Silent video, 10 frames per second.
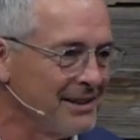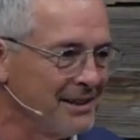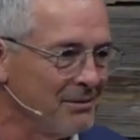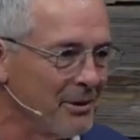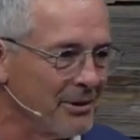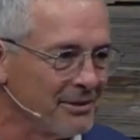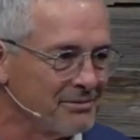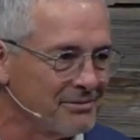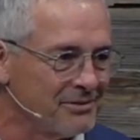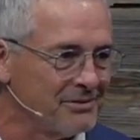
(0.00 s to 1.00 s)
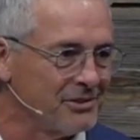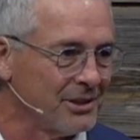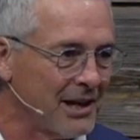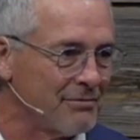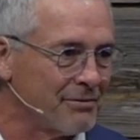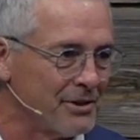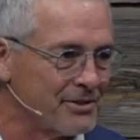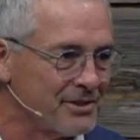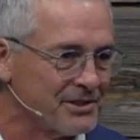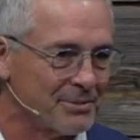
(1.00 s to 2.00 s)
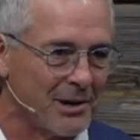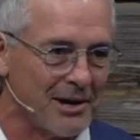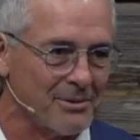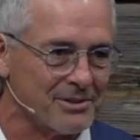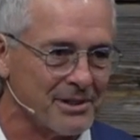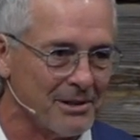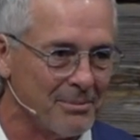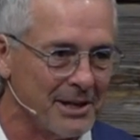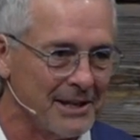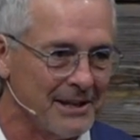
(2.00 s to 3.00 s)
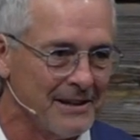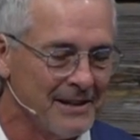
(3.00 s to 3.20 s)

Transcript: he wrote on July 1st, that tomorrow is going to be